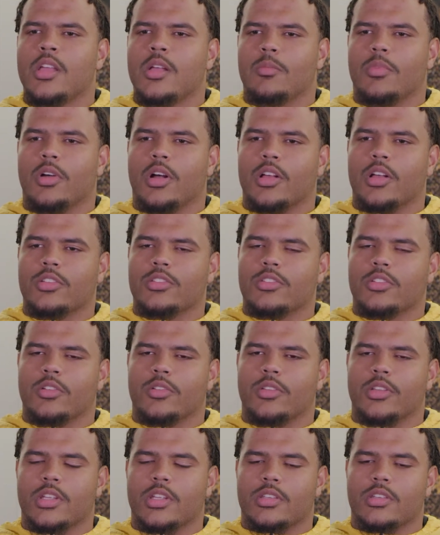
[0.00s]
But also
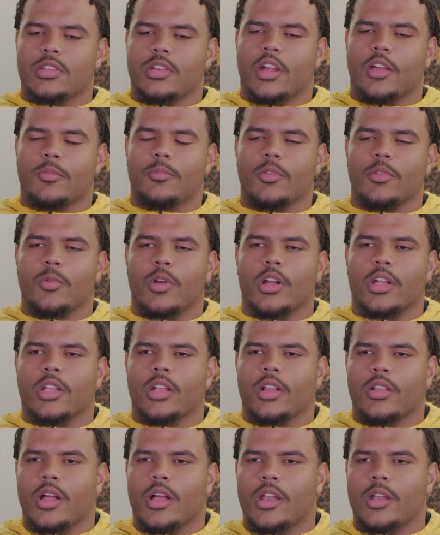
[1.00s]
this year I've been working
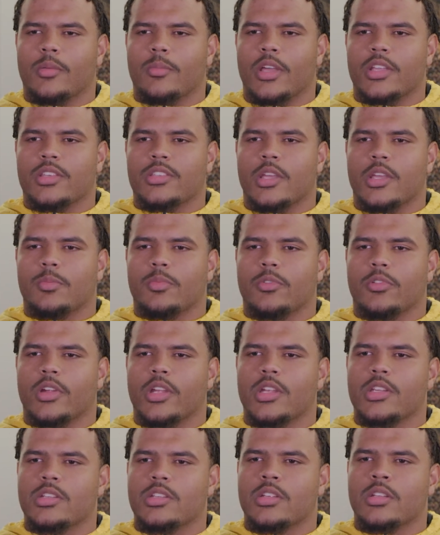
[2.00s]
a lot on my
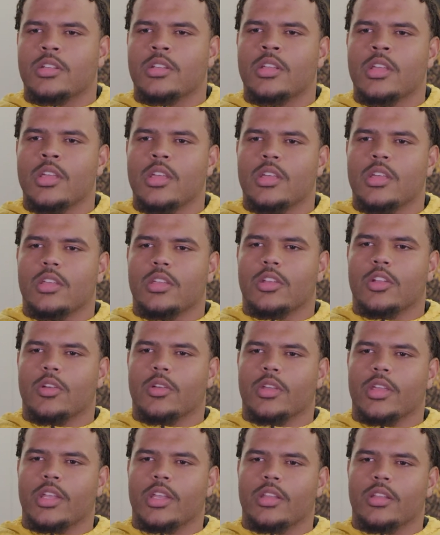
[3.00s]
separation, you know,
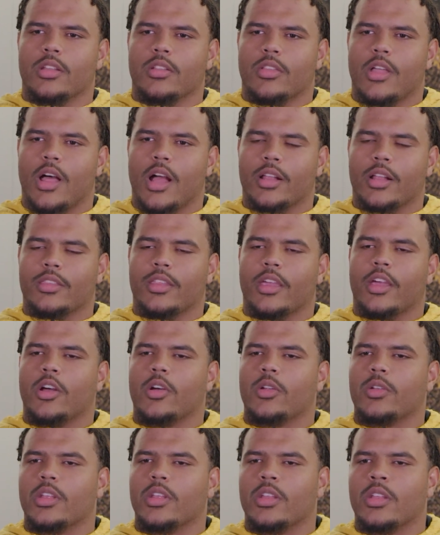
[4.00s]
getting locked
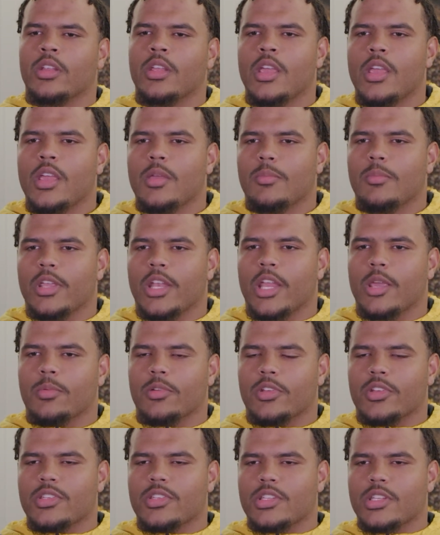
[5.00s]
out and being able
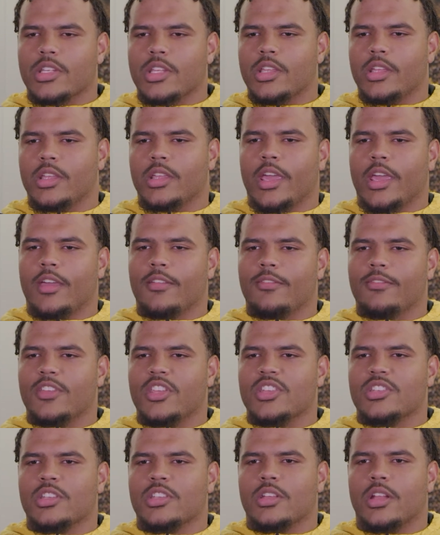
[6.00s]
to see, have
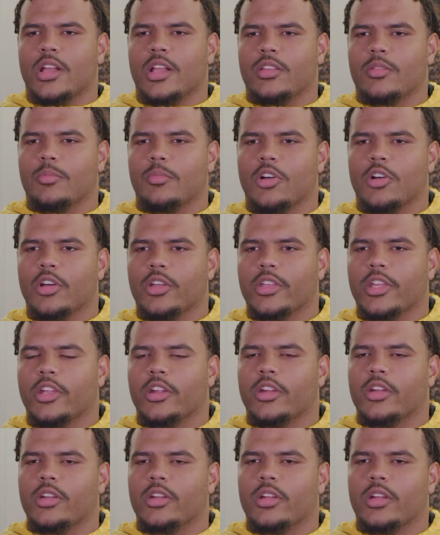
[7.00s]
vision on the ball
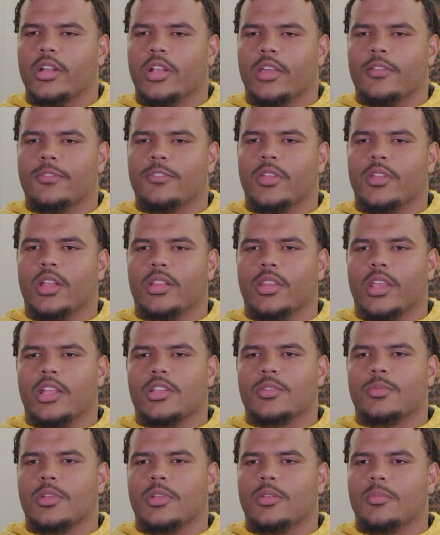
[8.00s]
carrier. And I feel like
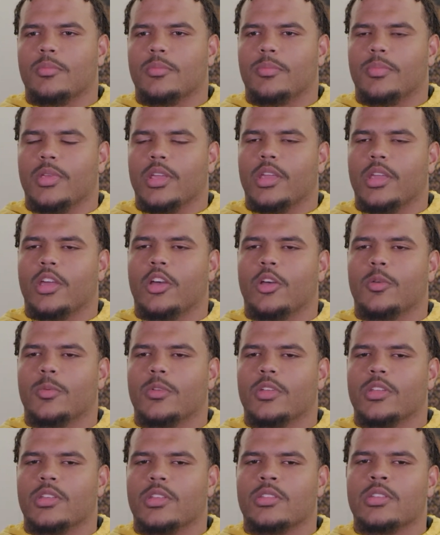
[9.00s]
that's been a big help
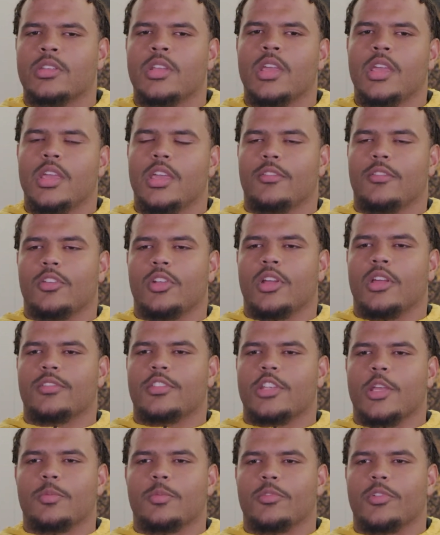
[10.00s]
because if you don't have
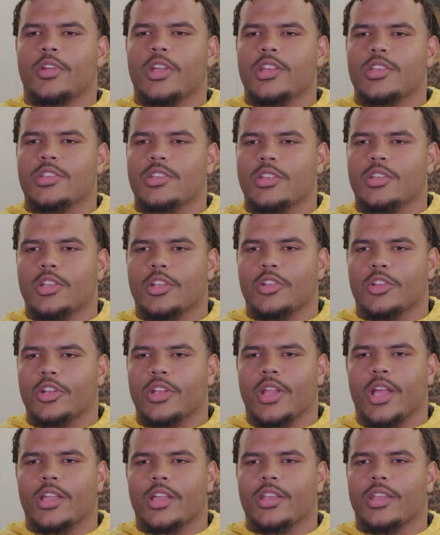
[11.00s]
separation, then you're
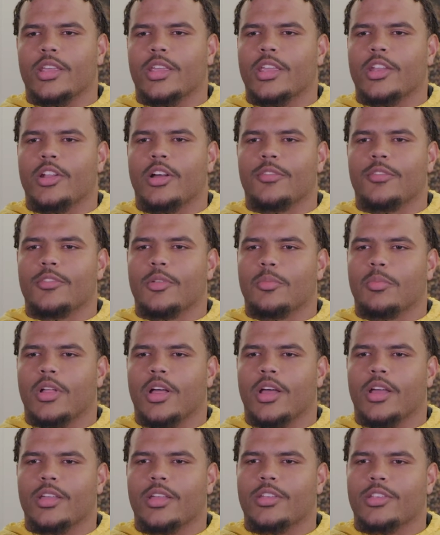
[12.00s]
not going to get off the
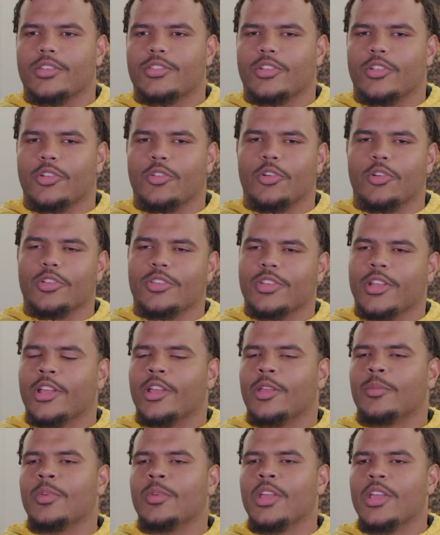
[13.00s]
block because the whole
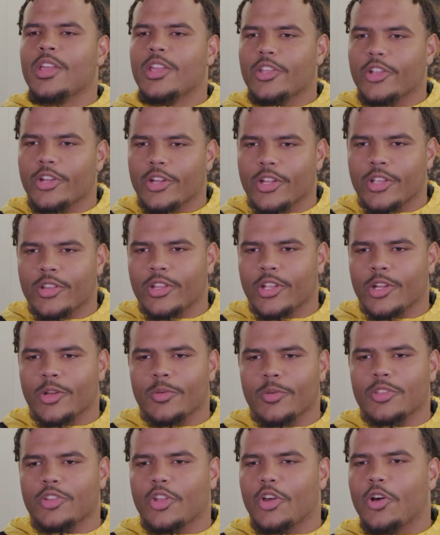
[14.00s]
time you're in there
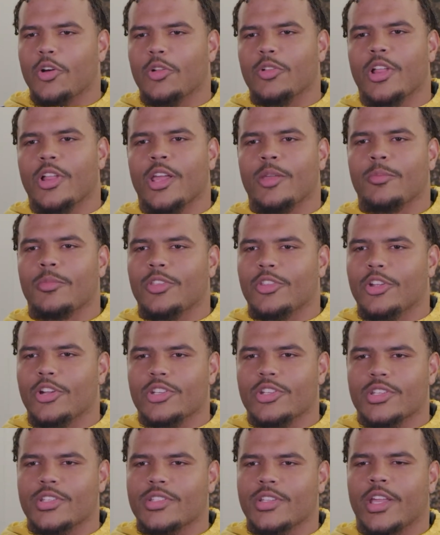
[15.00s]
with the O lineman, they're
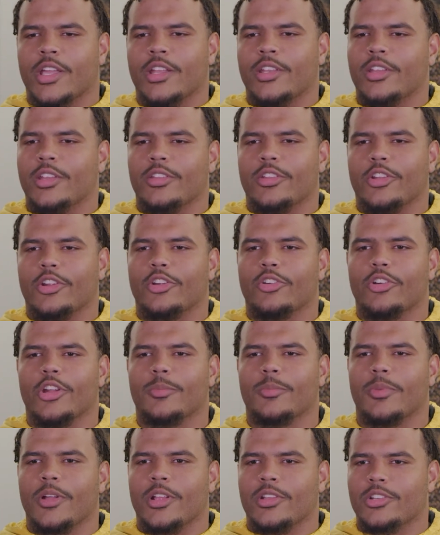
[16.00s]
just tightening their
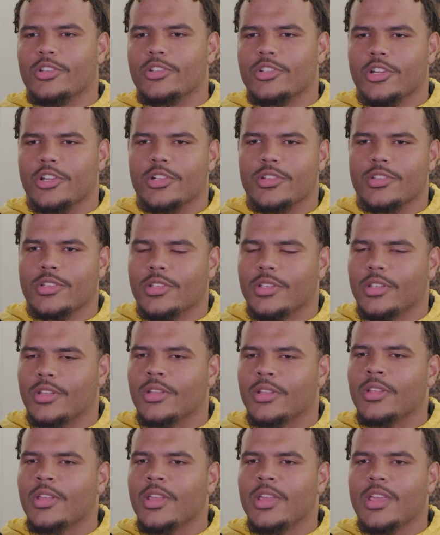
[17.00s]
grip on your jersey
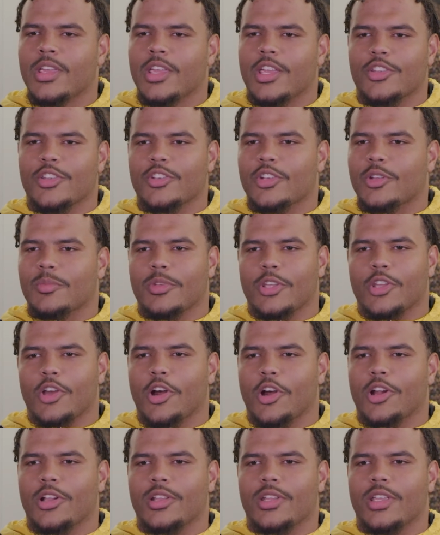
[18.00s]
and it's going to be
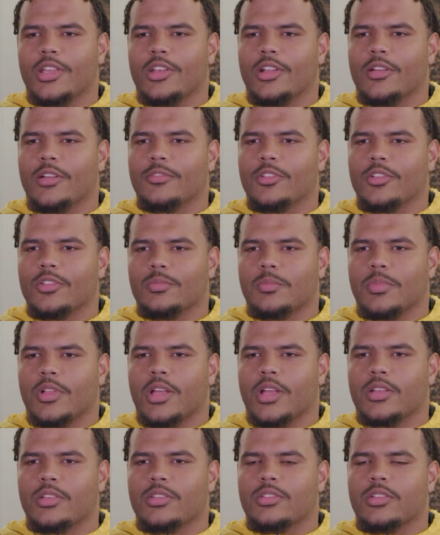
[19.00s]
hard to get off those
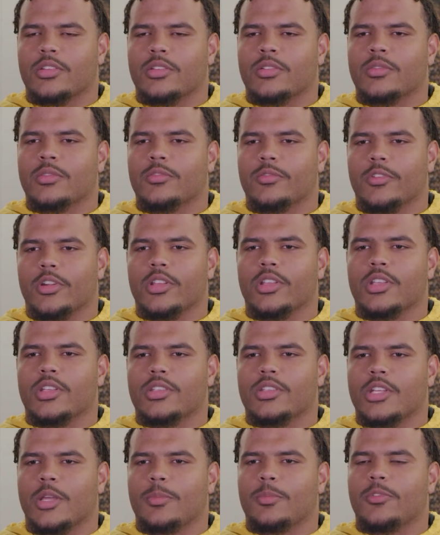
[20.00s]
blocks. So really
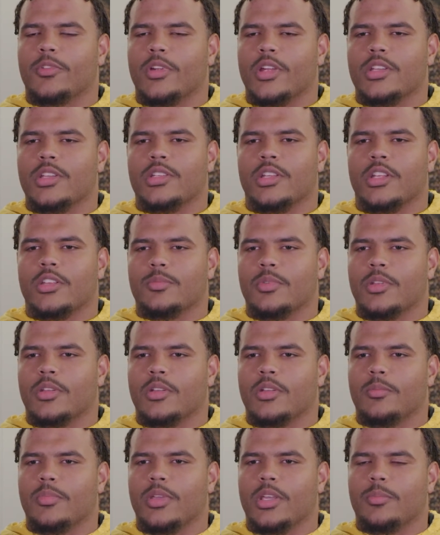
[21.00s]
separation has been
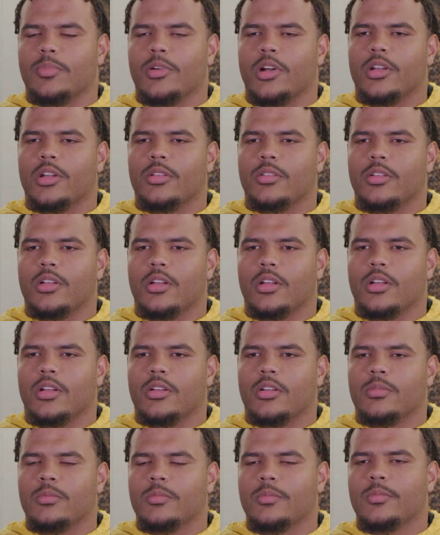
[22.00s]
a big part
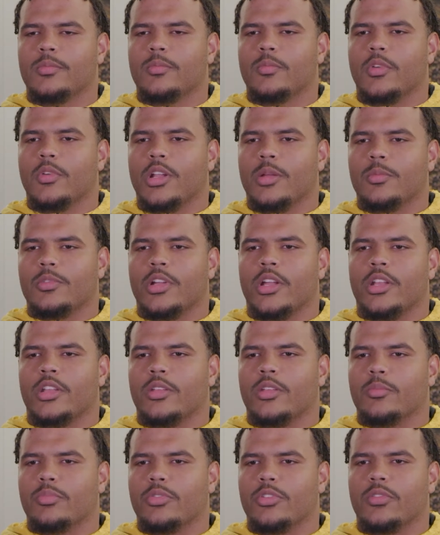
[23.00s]
of what I'm trying to
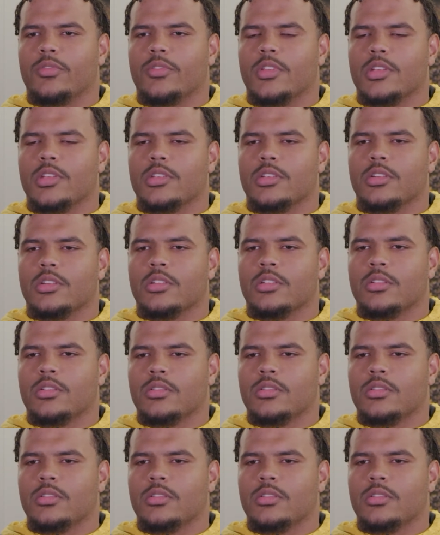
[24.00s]
improve this year.